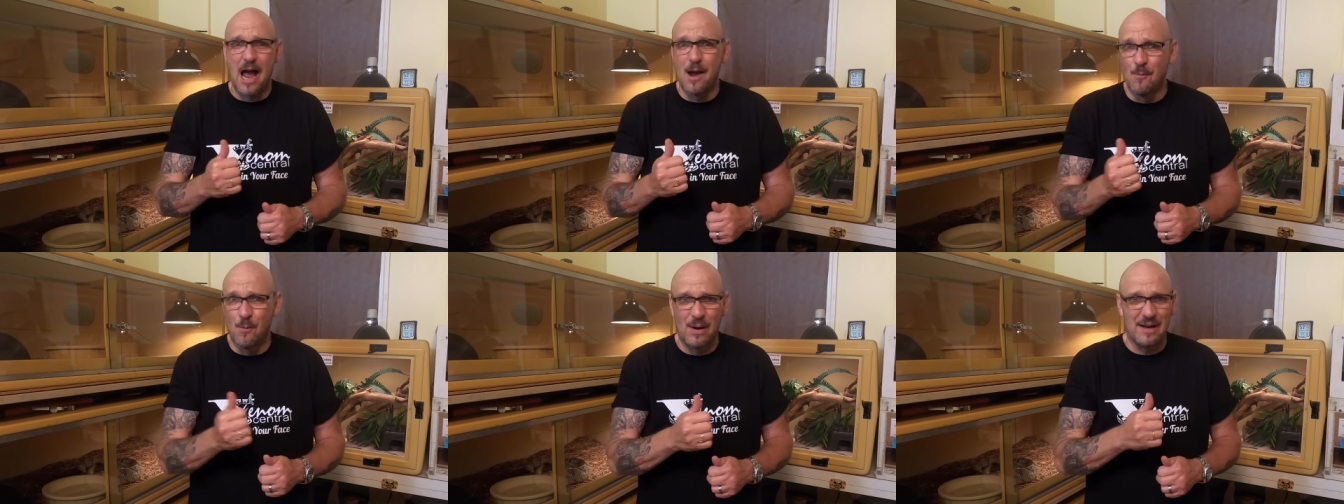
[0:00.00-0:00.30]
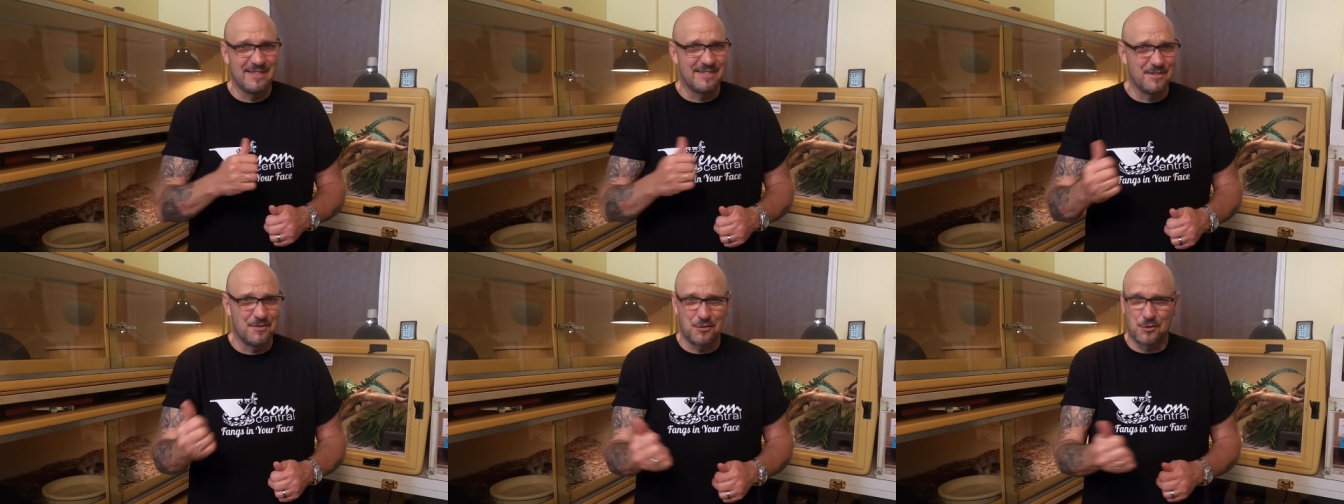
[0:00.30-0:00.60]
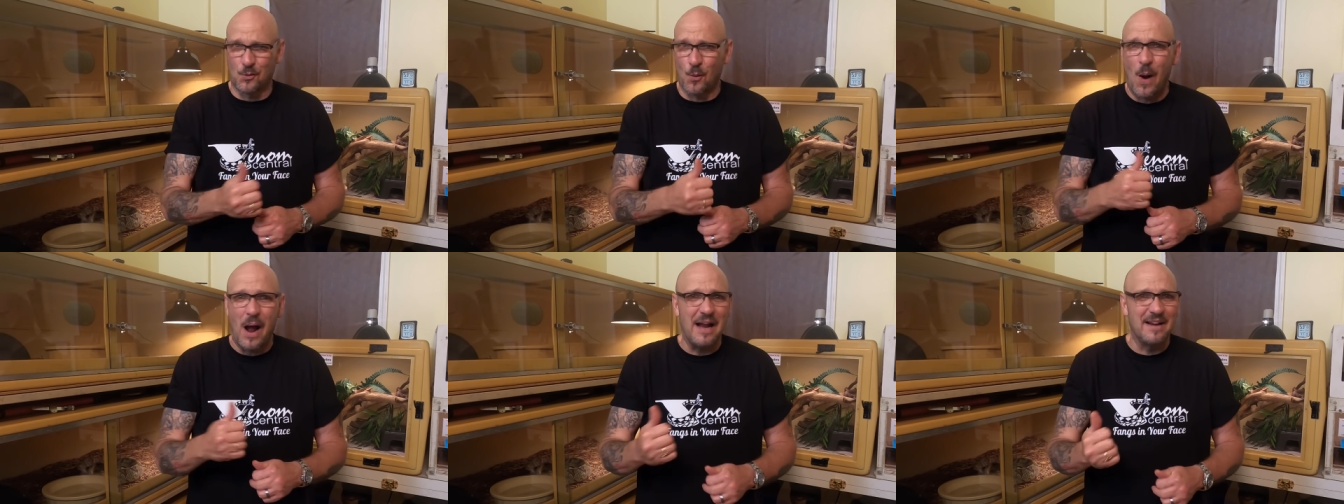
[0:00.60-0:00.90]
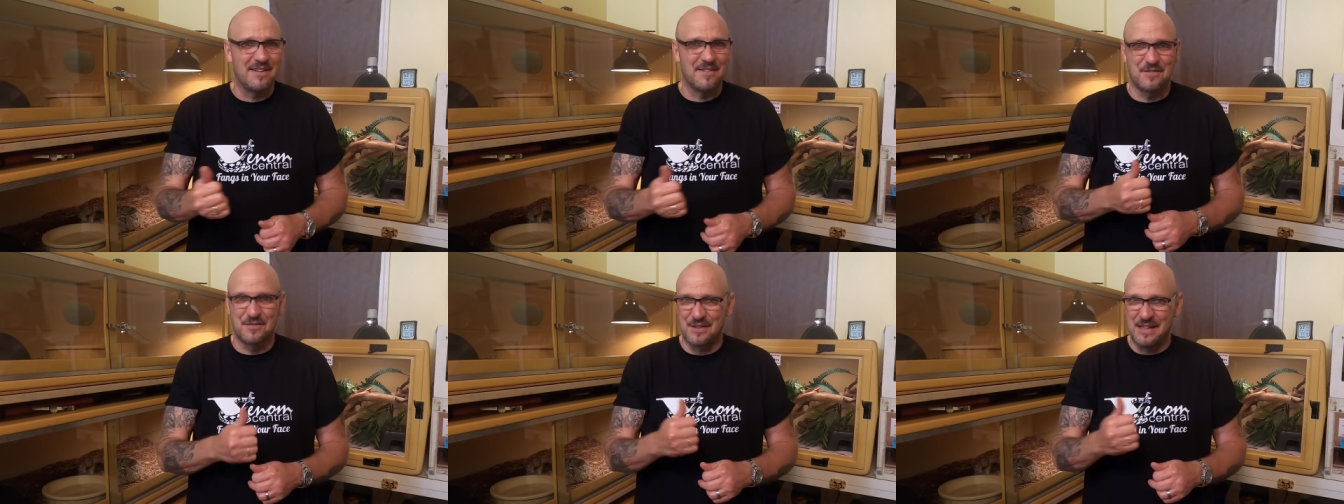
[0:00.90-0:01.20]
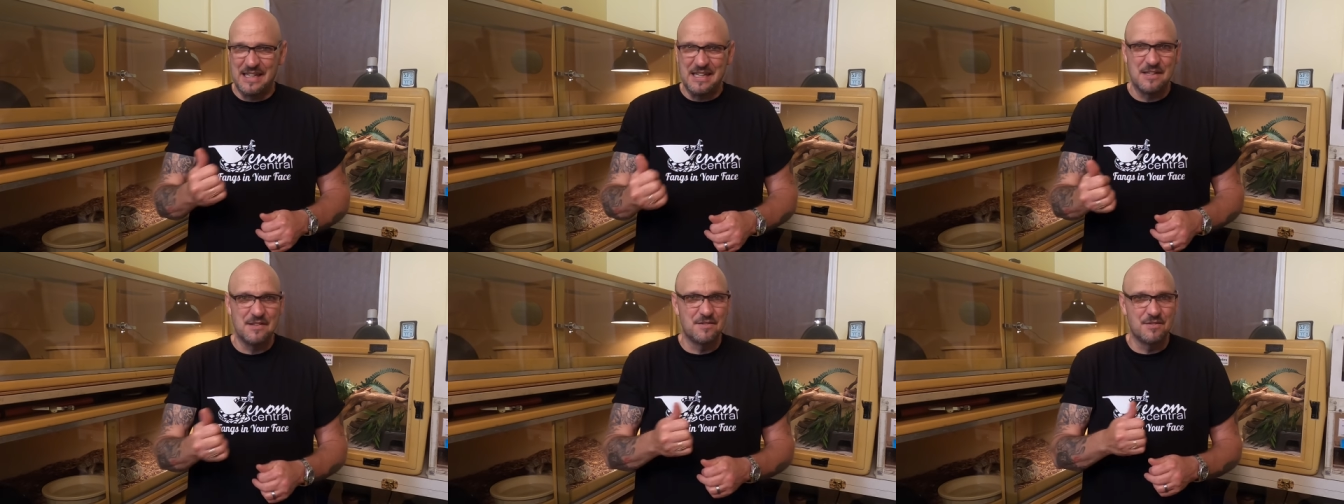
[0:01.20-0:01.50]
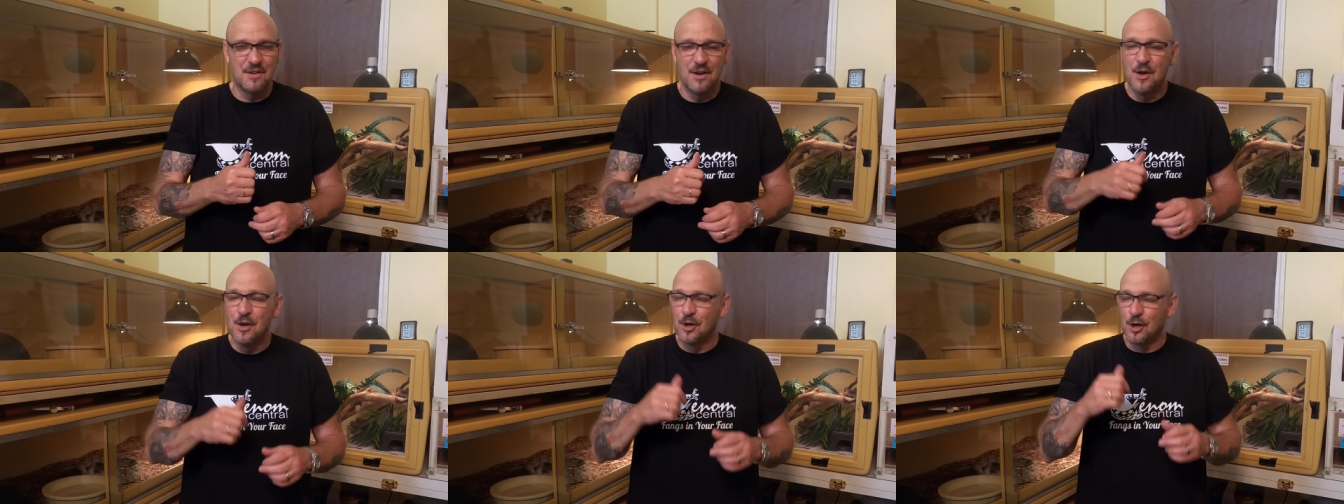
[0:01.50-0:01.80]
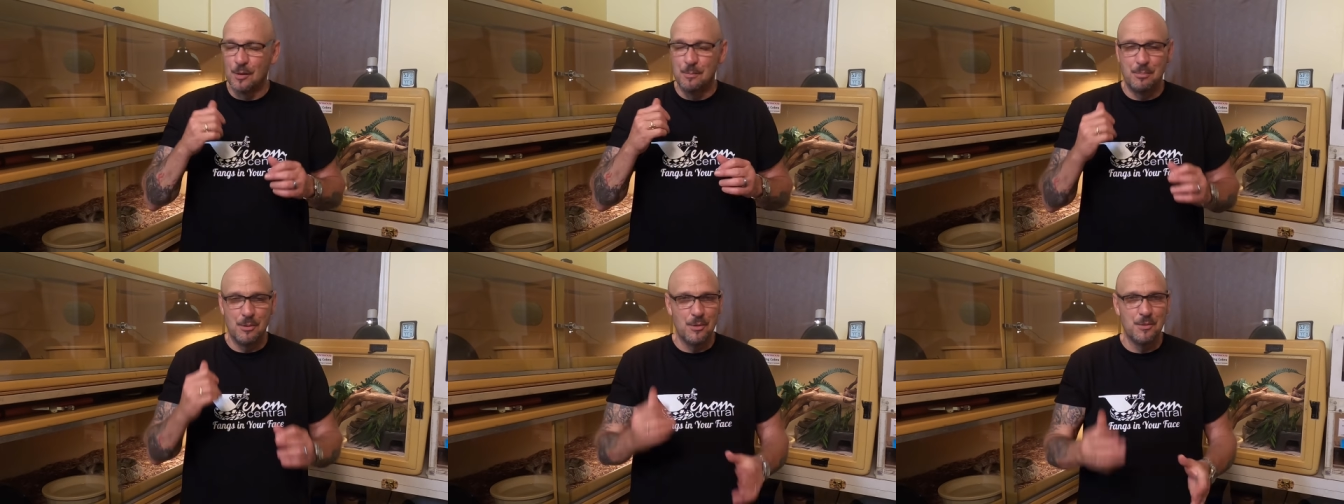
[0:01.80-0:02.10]
I want the squad to see these
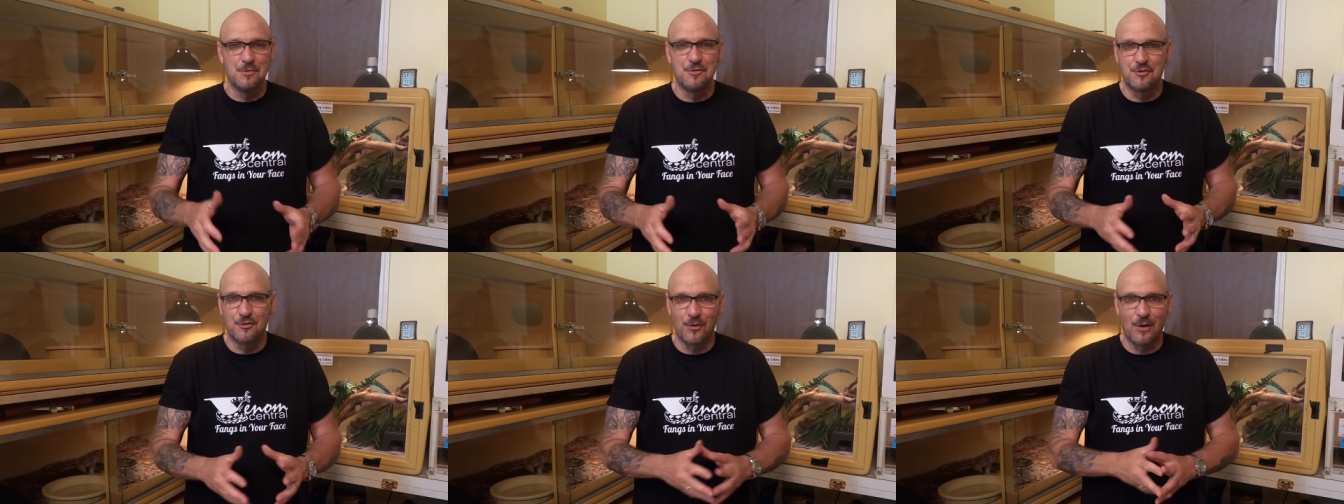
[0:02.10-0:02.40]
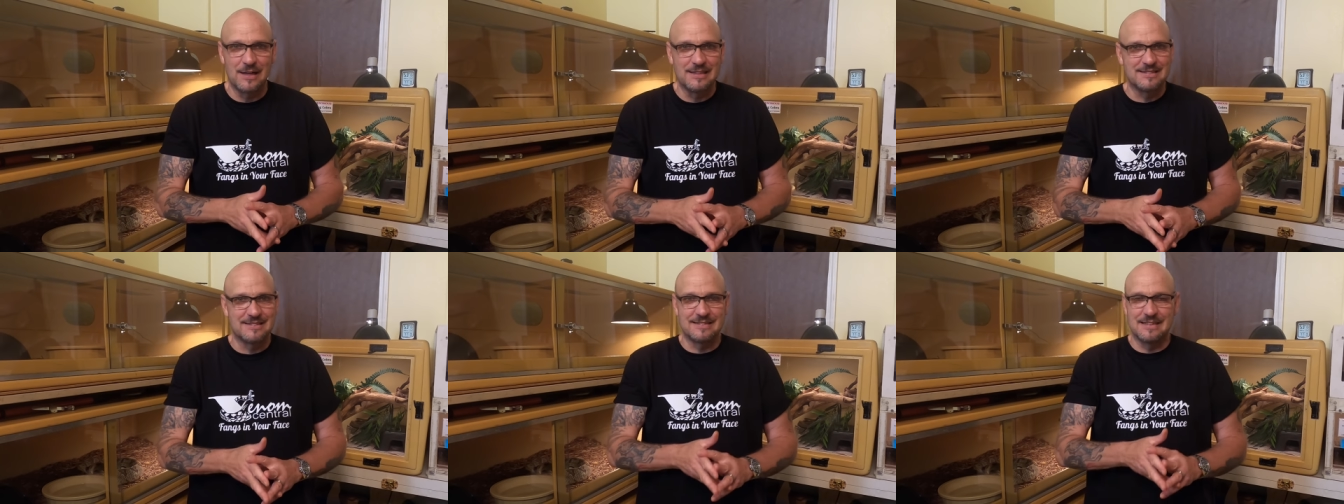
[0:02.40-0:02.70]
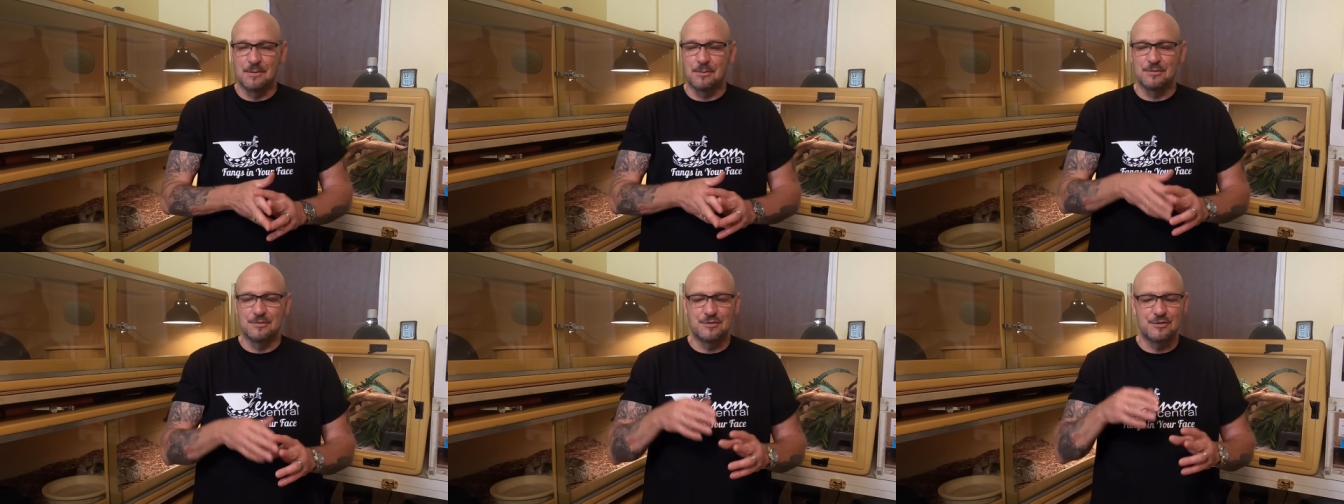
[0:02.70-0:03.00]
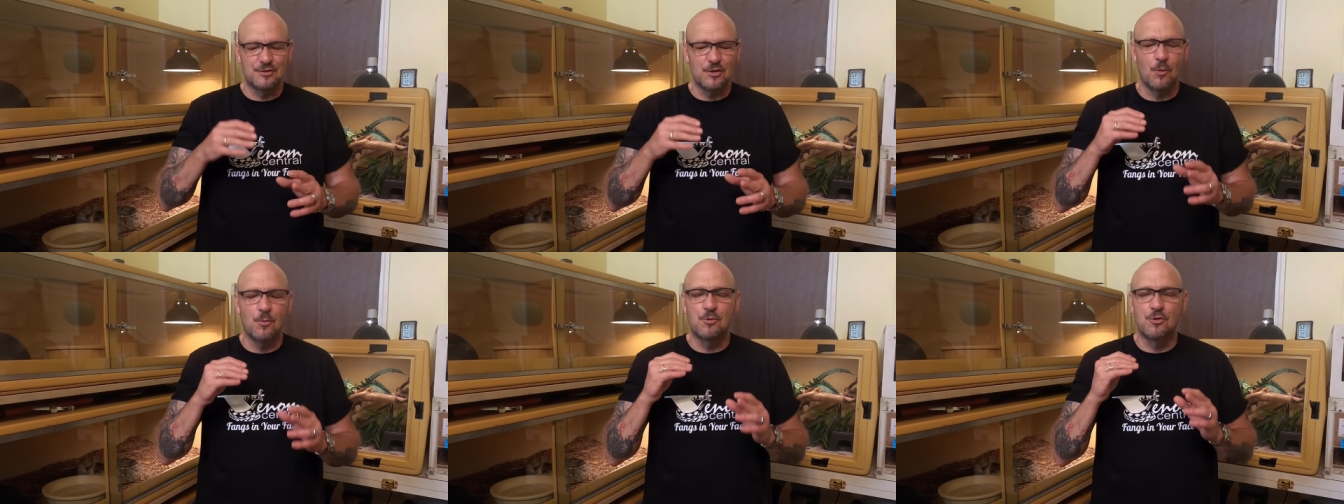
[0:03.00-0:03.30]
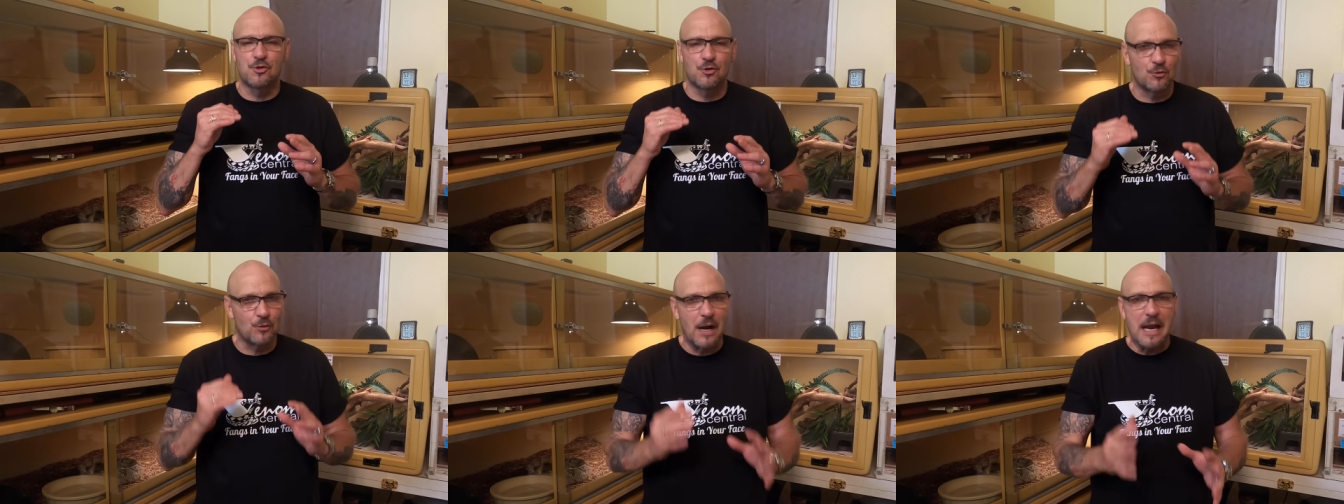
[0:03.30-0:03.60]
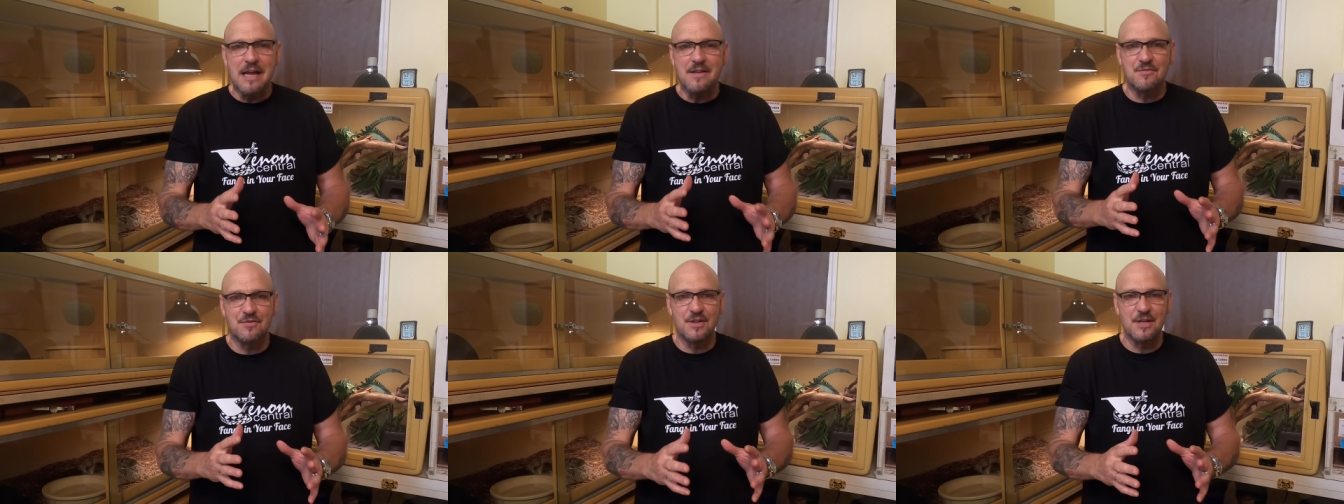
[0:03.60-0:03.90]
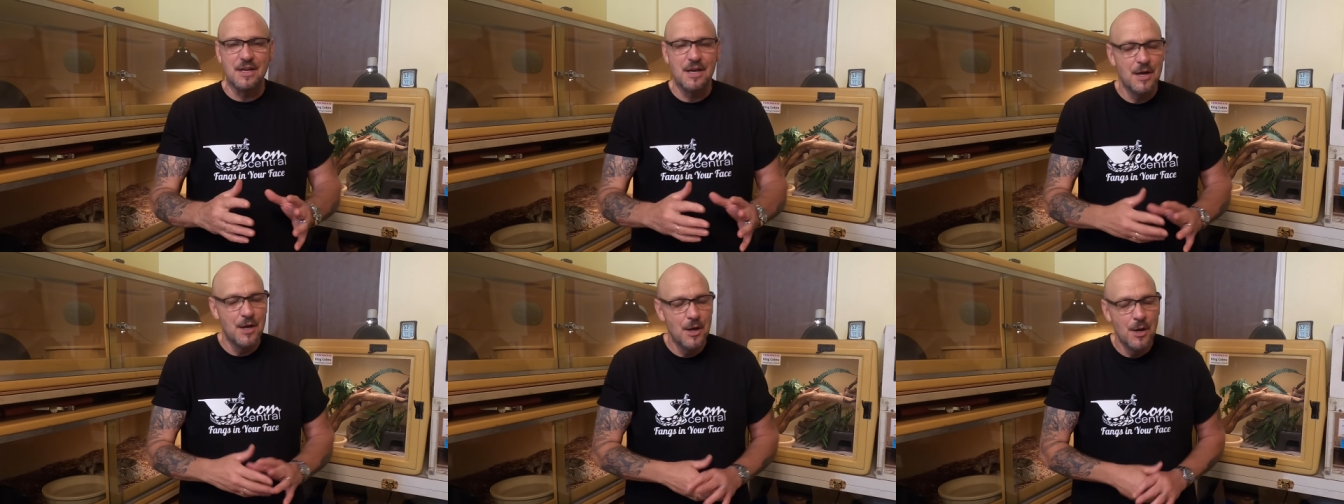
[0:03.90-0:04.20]
Gaboon strikes because they were so
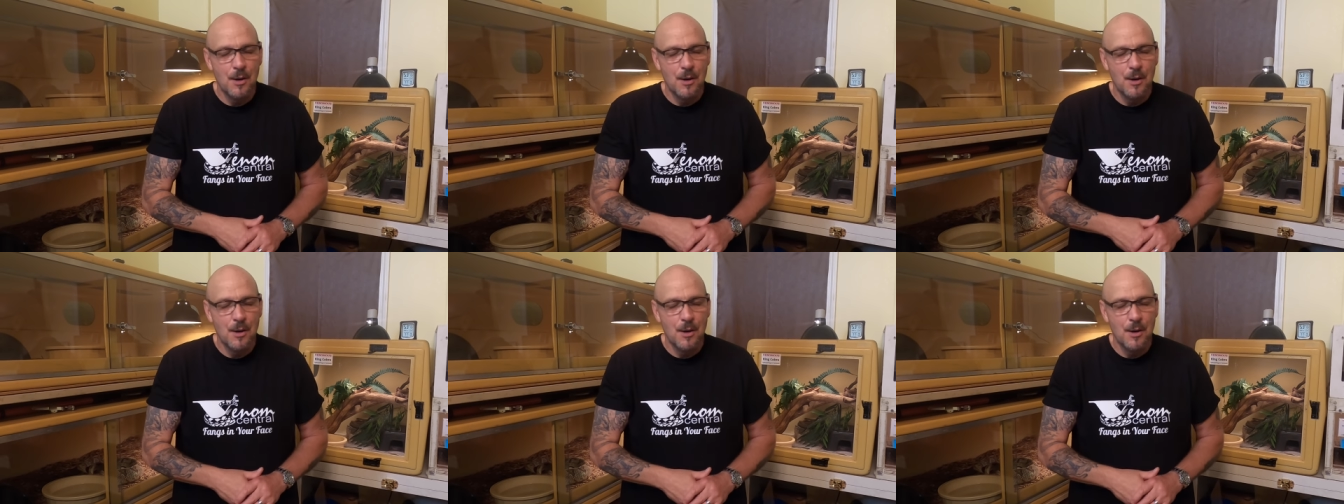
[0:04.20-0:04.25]
crazy.